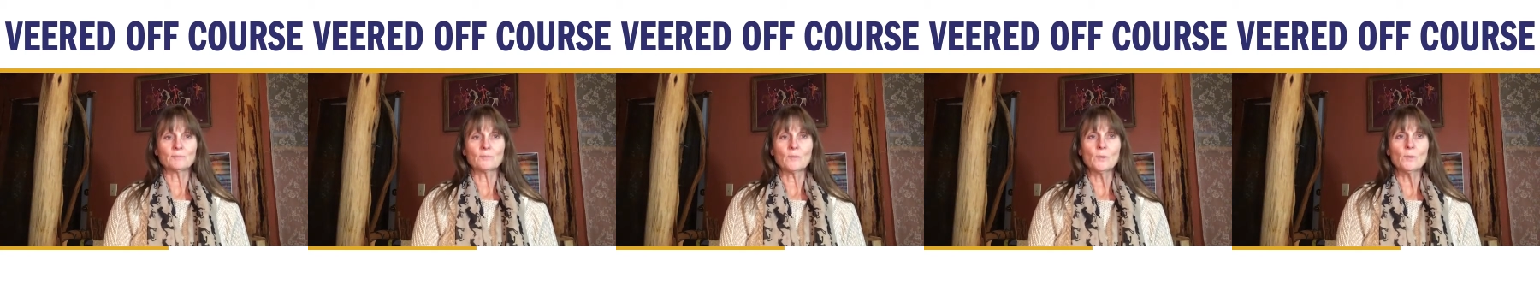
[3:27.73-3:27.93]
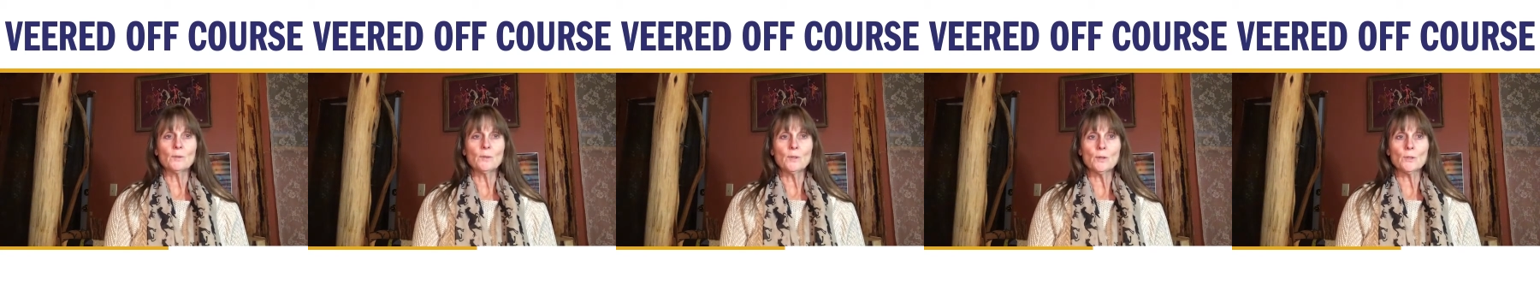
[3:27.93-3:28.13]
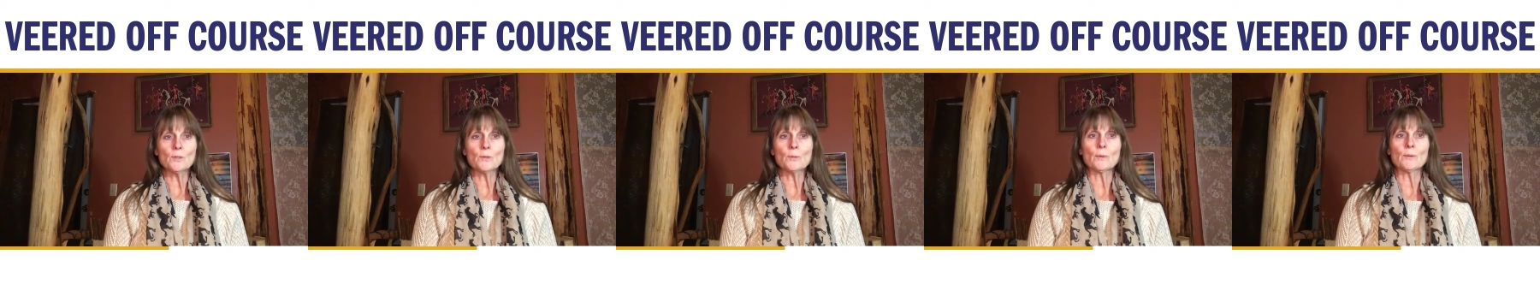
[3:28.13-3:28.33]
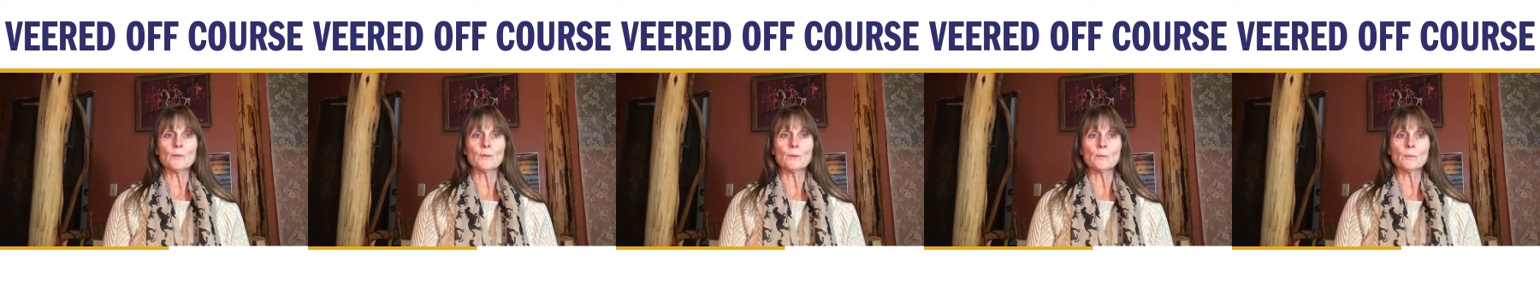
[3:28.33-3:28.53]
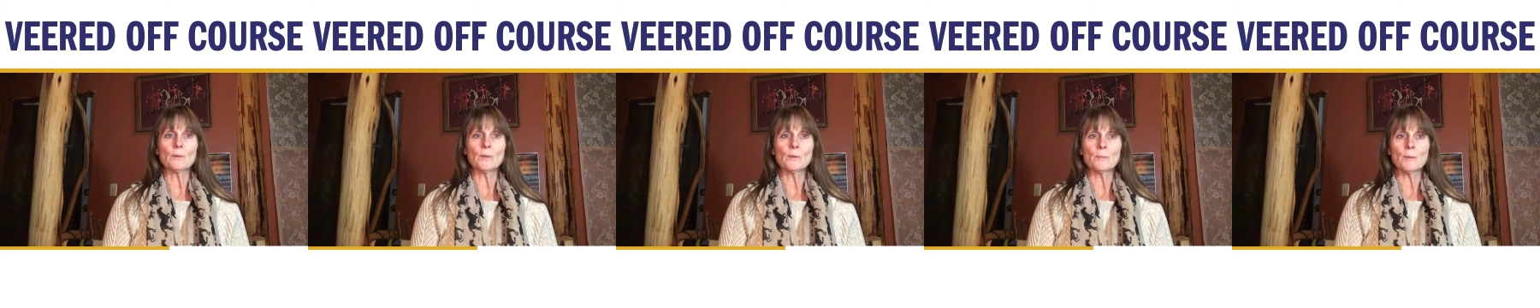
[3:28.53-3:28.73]
Who knows what the
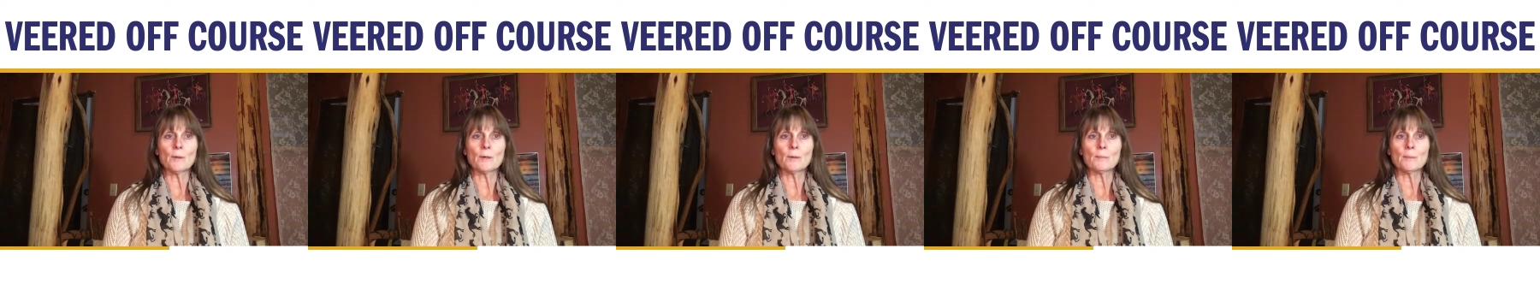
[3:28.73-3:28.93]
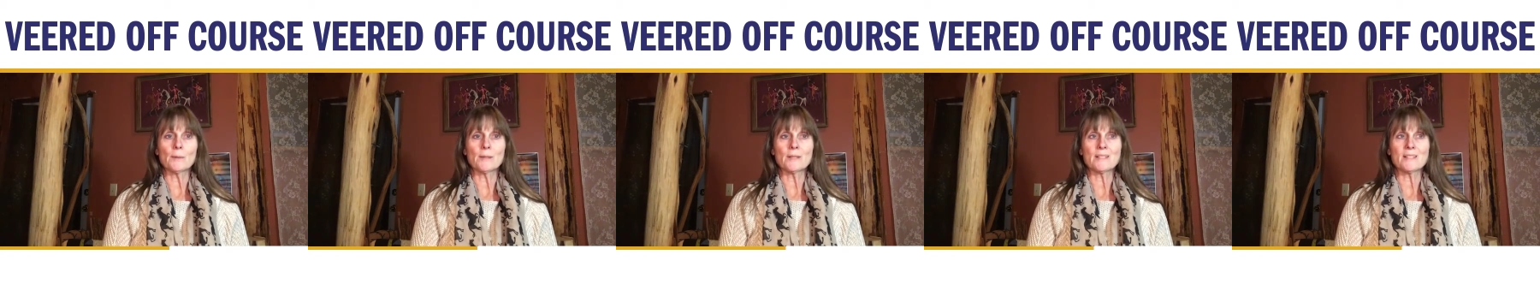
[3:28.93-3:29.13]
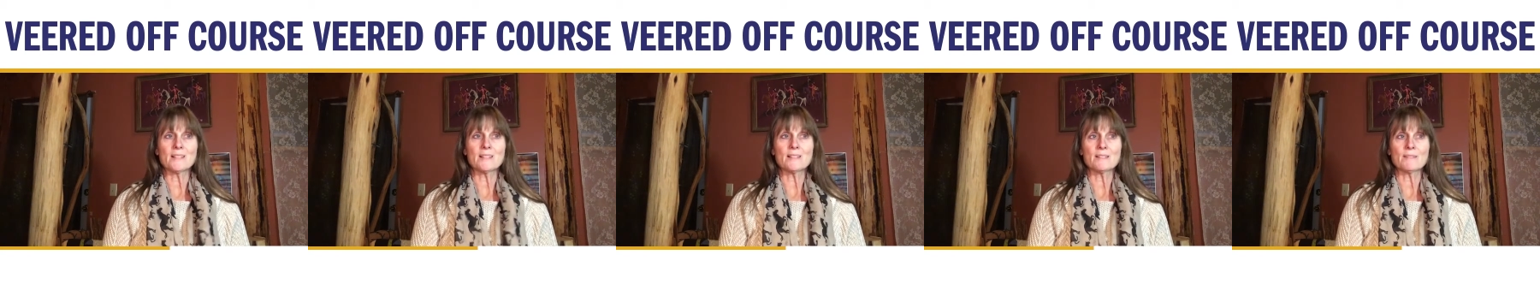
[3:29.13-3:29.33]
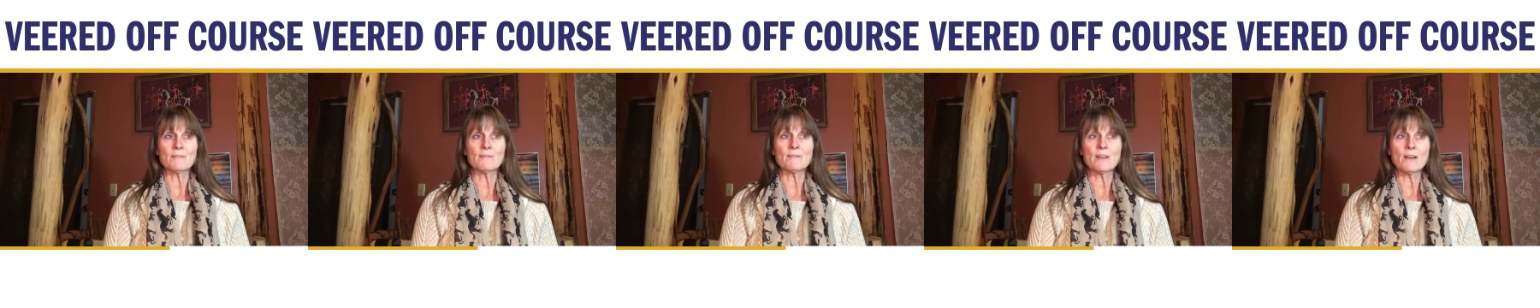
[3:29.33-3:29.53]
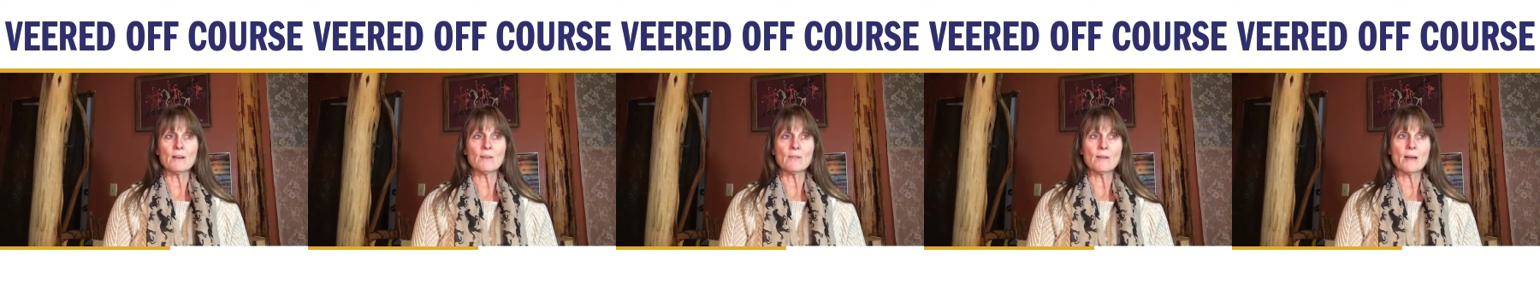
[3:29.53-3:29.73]
real purpose is of
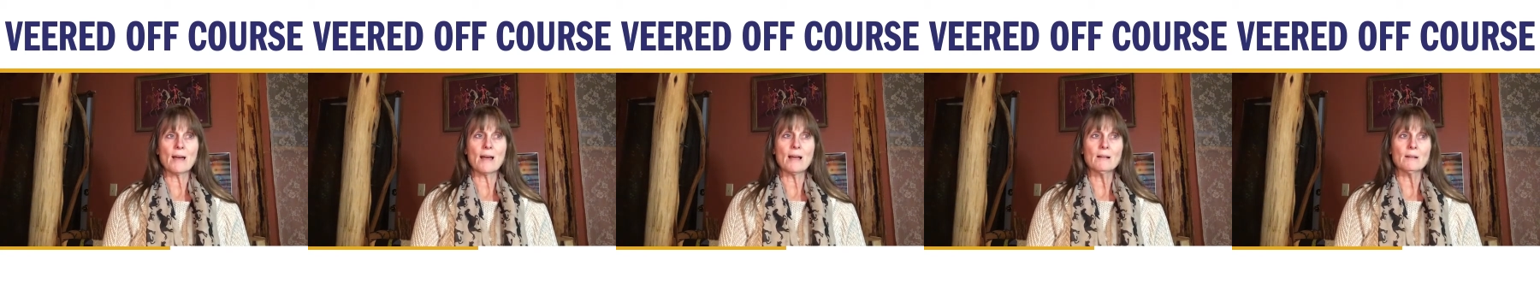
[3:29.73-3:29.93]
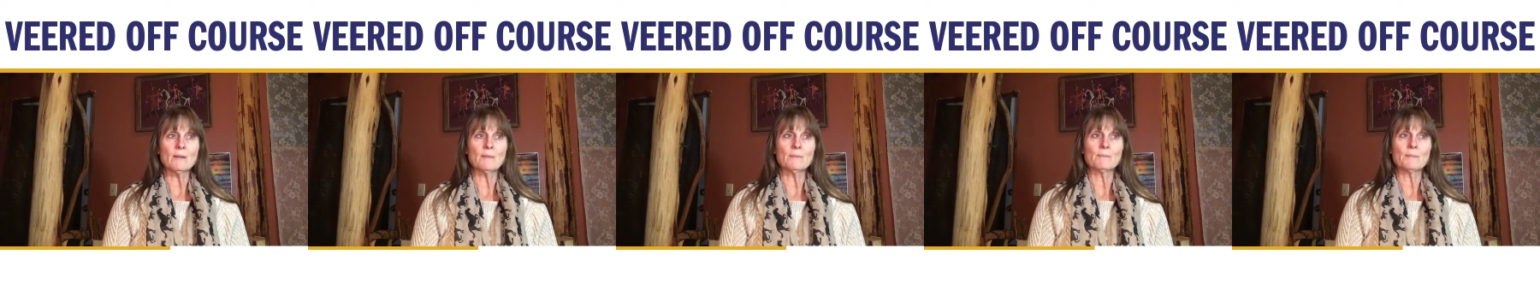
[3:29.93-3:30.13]
all that?